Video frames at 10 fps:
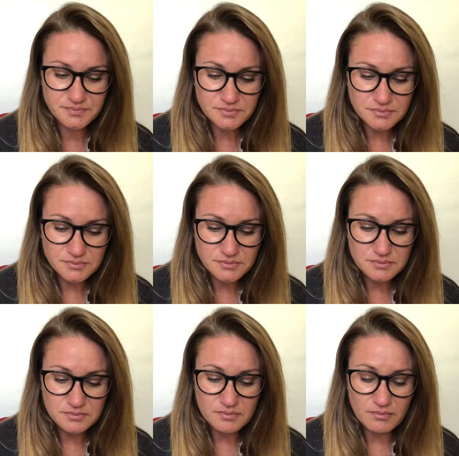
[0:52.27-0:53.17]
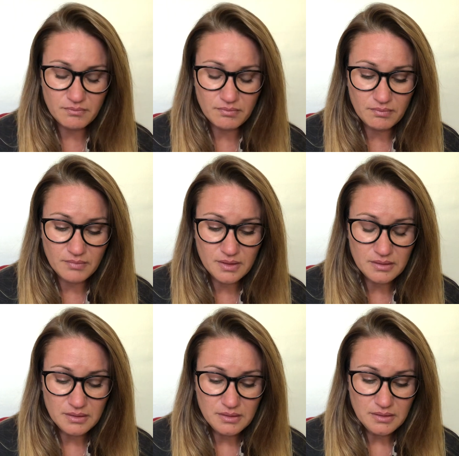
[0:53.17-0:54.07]

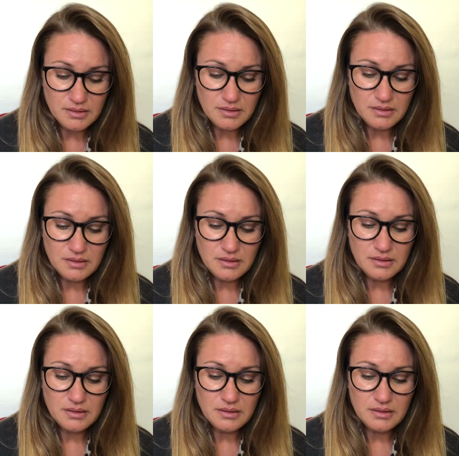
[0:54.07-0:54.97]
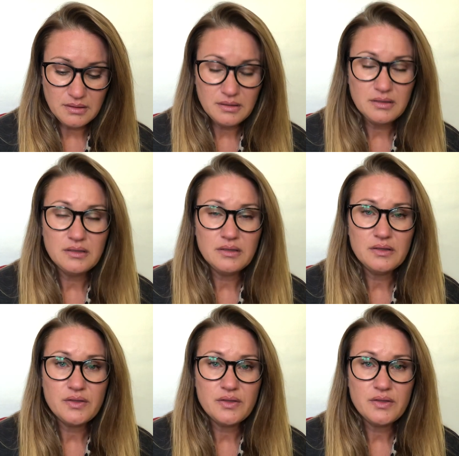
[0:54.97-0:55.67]
(silence)